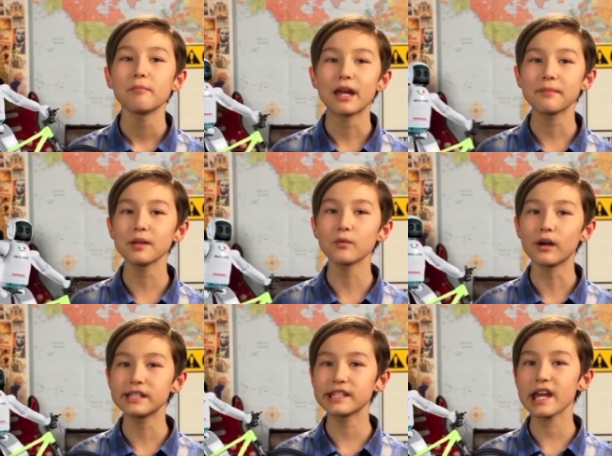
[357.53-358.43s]
Maybe
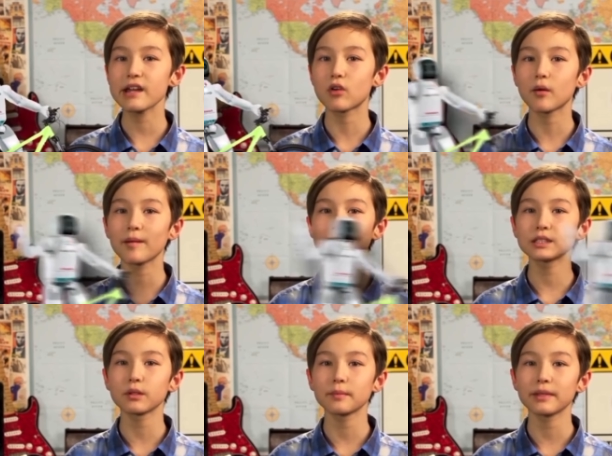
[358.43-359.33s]
one day robots
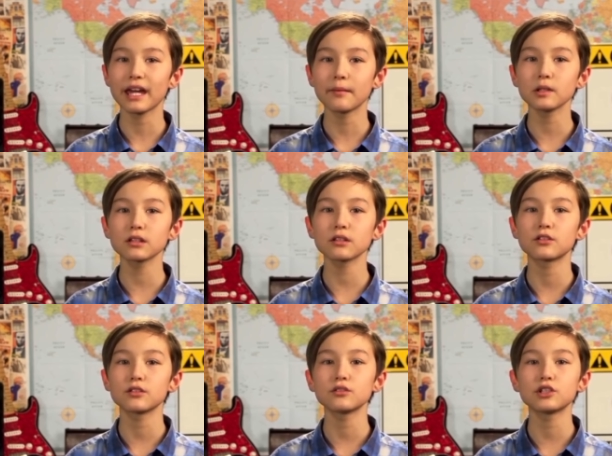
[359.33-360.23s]
will be able to
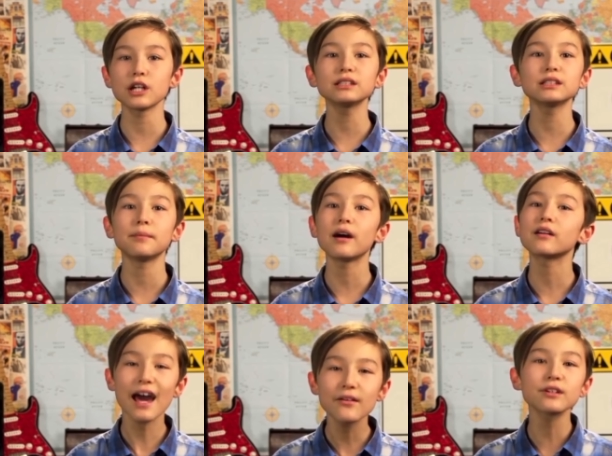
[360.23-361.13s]
do just about
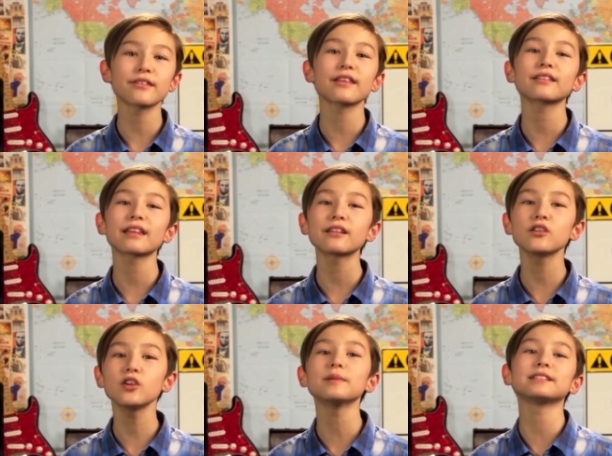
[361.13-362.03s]
everything that
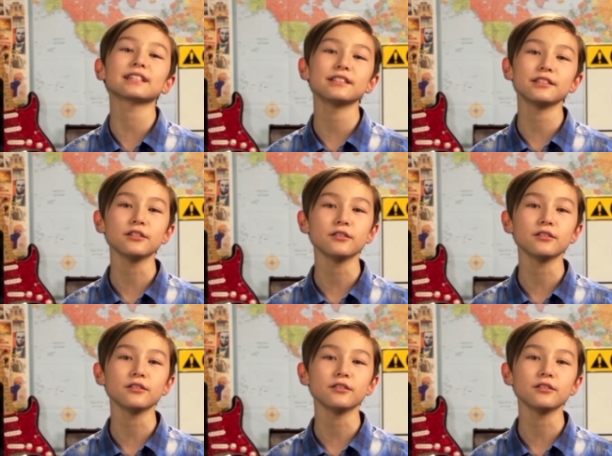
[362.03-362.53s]
humans can do.